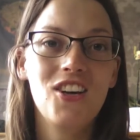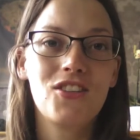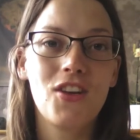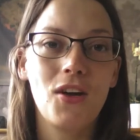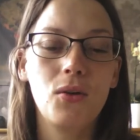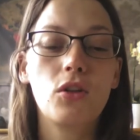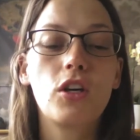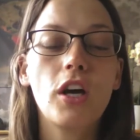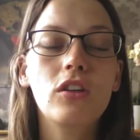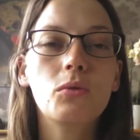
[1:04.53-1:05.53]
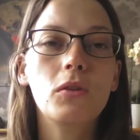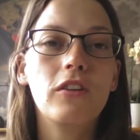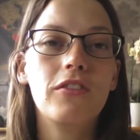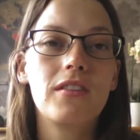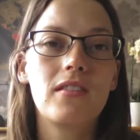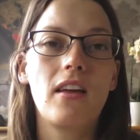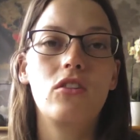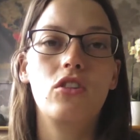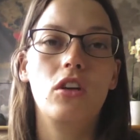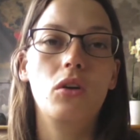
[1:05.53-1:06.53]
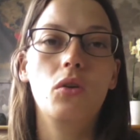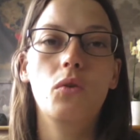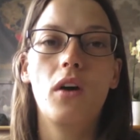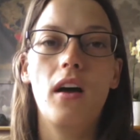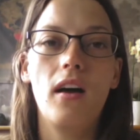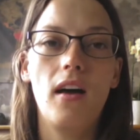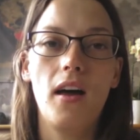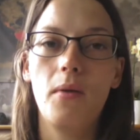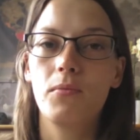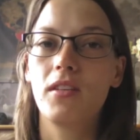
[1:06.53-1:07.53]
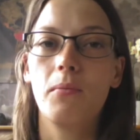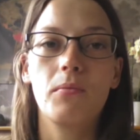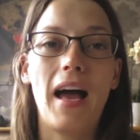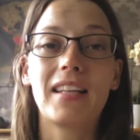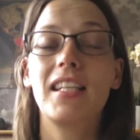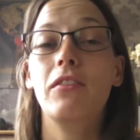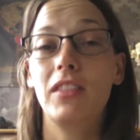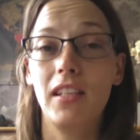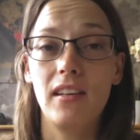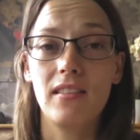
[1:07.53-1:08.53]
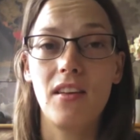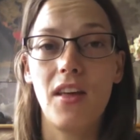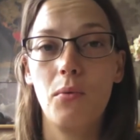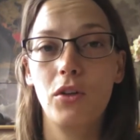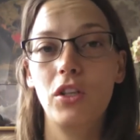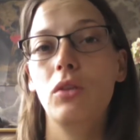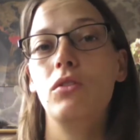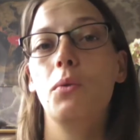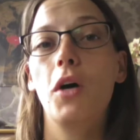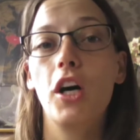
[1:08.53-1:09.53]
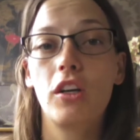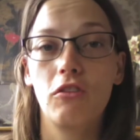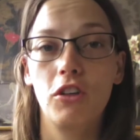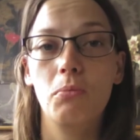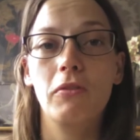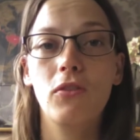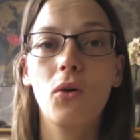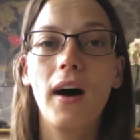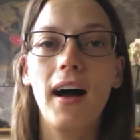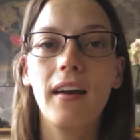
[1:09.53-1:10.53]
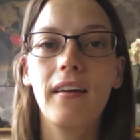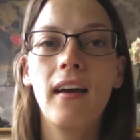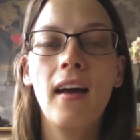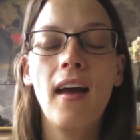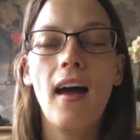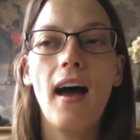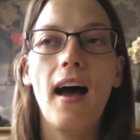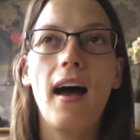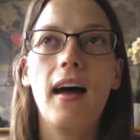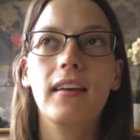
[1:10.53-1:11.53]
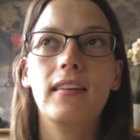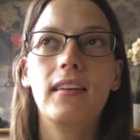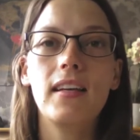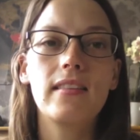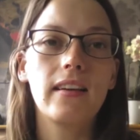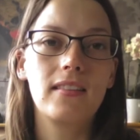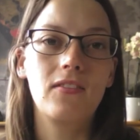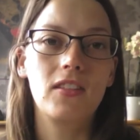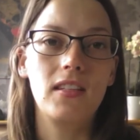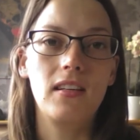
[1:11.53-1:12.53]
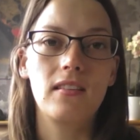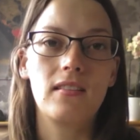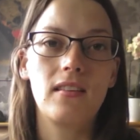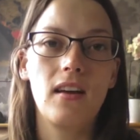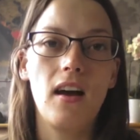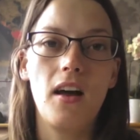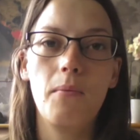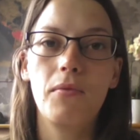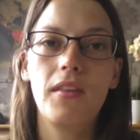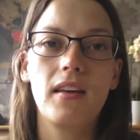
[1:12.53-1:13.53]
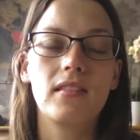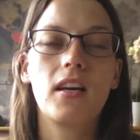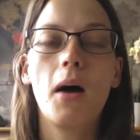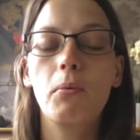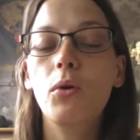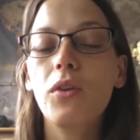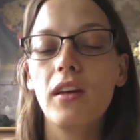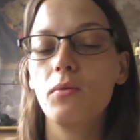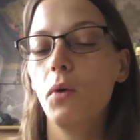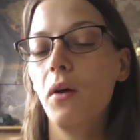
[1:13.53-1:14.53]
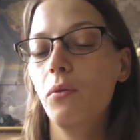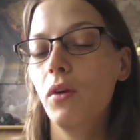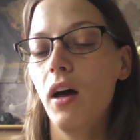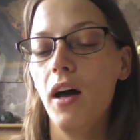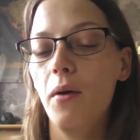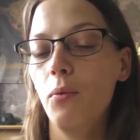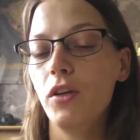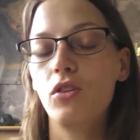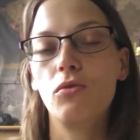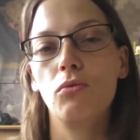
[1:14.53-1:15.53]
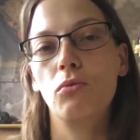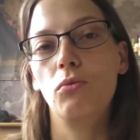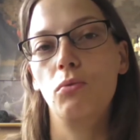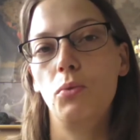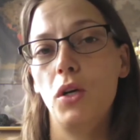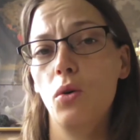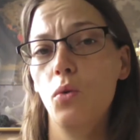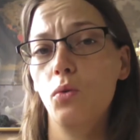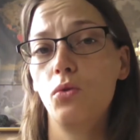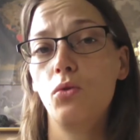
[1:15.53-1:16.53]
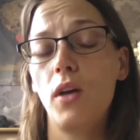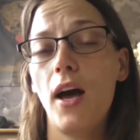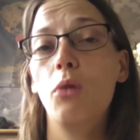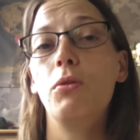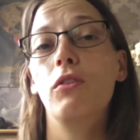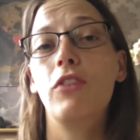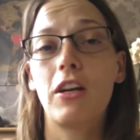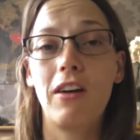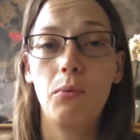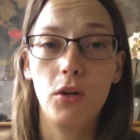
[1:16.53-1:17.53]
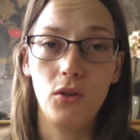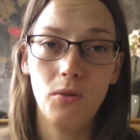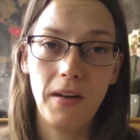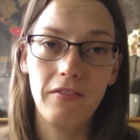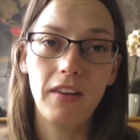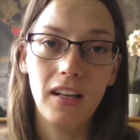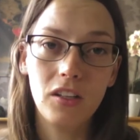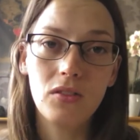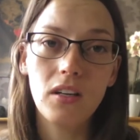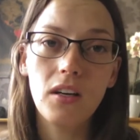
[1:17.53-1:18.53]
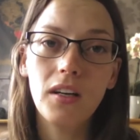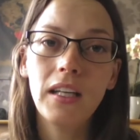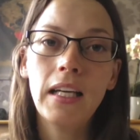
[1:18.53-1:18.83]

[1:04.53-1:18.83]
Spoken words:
So the coach will often send you some activities that they want you to work through beforehand. And these activities, there's a couple. There's one which will help you figure out what your main values are.